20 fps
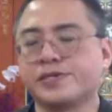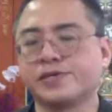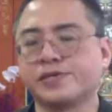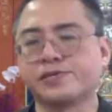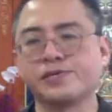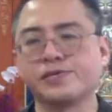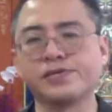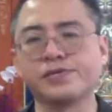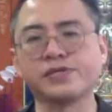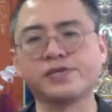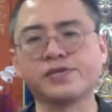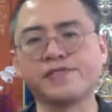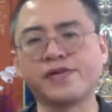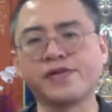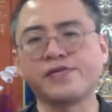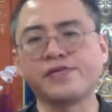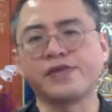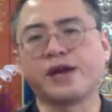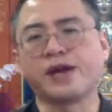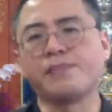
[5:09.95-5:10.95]
So it's a
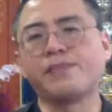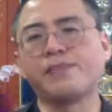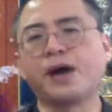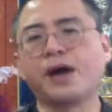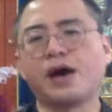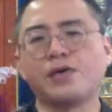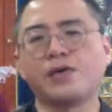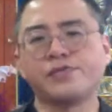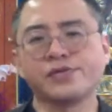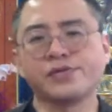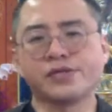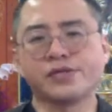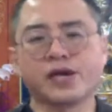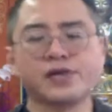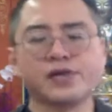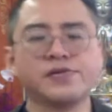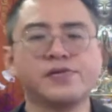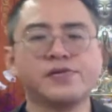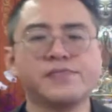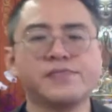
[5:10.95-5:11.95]
very empowering
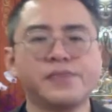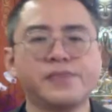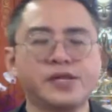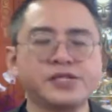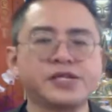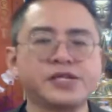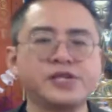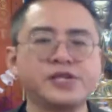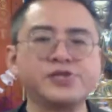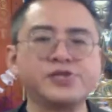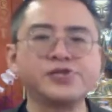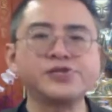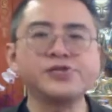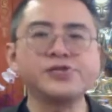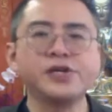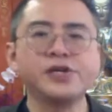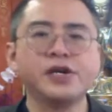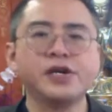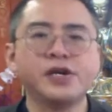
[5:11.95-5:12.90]
kind of meditation,